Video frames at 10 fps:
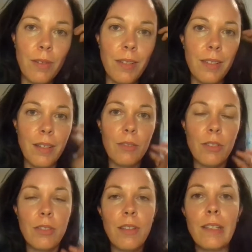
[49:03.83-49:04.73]
it and I
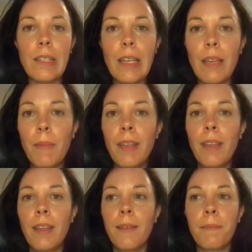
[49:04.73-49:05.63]
should do the same.
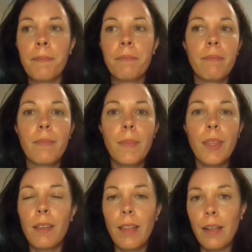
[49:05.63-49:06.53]

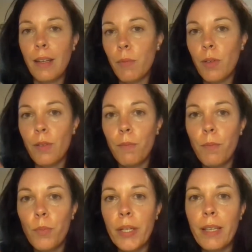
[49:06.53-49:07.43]
Then I'm
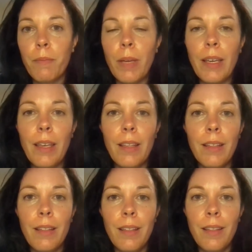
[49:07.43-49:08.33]
not bringing
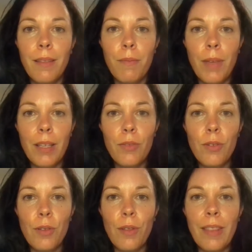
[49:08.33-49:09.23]
my
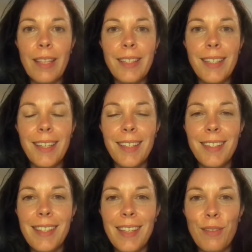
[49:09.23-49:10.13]
true authentic
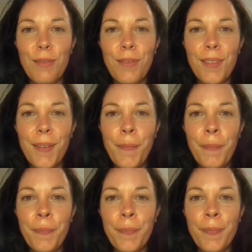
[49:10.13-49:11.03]
self
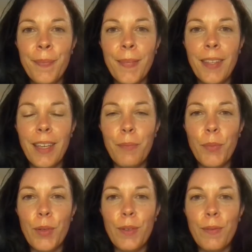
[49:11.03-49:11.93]
and
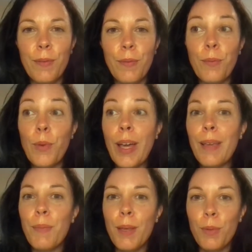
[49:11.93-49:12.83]

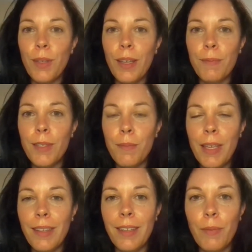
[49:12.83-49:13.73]
why people come to
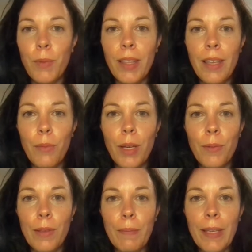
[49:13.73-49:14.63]
me and why they work
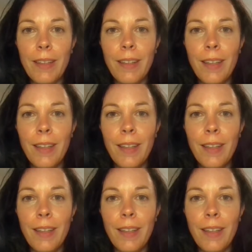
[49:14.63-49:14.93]
with me.